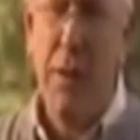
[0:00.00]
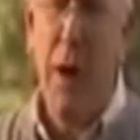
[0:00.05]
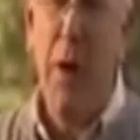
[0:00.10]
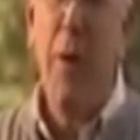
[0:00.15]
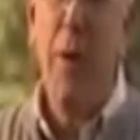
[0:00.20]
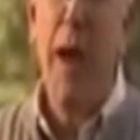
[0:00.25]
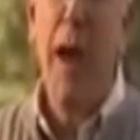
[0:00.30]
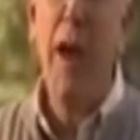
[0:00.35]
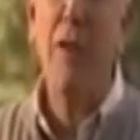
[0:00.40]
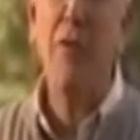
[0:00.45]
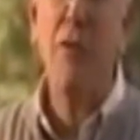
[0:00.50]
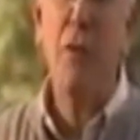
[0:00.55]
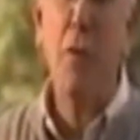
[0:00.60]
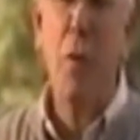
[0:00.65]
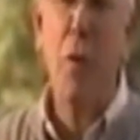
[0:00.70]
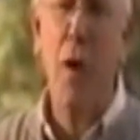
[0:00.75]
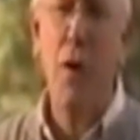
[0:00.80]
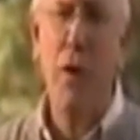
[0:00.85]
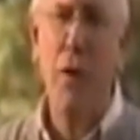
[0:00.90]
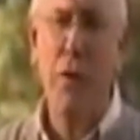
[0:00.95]
if I were to ask
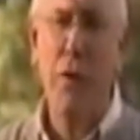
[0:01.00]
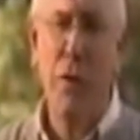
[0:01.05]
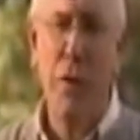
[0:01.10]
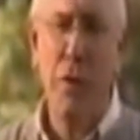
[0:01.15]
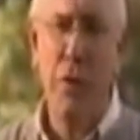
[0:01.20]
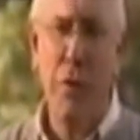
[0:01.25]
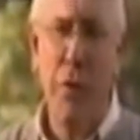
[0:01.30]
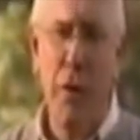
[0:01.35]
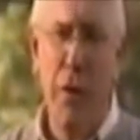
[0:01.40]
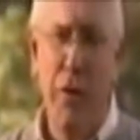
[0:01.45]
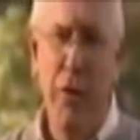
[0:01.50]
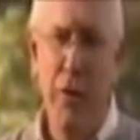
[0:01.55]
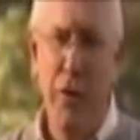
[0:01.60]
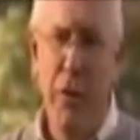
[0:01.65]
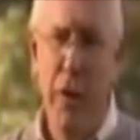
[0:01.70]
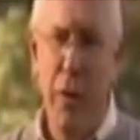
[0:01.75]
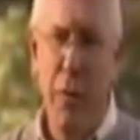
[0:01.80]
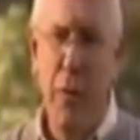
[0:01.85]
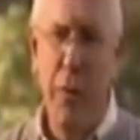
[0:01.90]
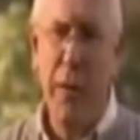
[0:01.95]
you why you're so
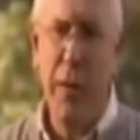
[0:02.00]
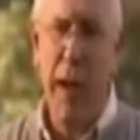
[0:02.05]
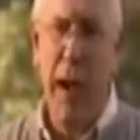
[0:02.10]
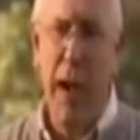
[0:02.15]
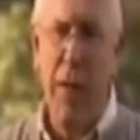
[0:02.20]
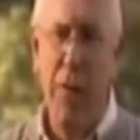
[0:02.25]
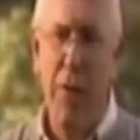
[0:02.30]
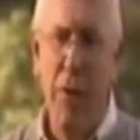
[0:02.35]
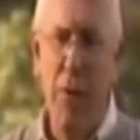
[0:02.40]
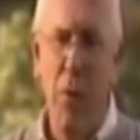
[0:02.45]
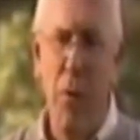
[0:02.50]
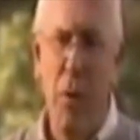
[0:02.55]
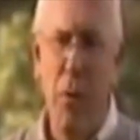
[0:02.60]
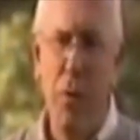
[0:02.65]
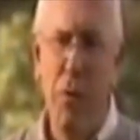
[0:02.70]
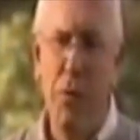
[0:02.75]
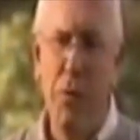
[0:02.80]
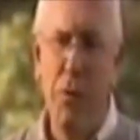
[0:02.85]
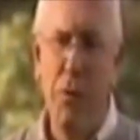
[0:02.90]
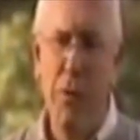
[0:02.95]
frustrated with Catherine,
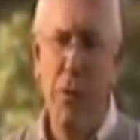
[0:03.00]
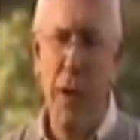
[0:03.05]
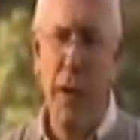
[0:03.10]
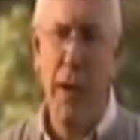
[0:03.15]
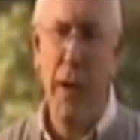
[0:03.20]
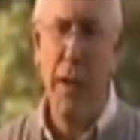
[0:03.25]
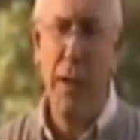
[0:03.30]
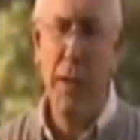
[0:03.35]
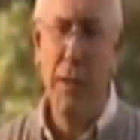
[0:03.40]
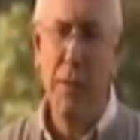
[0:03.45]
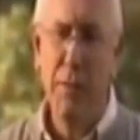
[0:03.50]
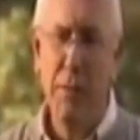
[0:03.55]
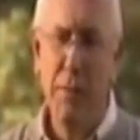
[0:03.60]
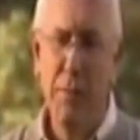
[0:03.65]
what would you say?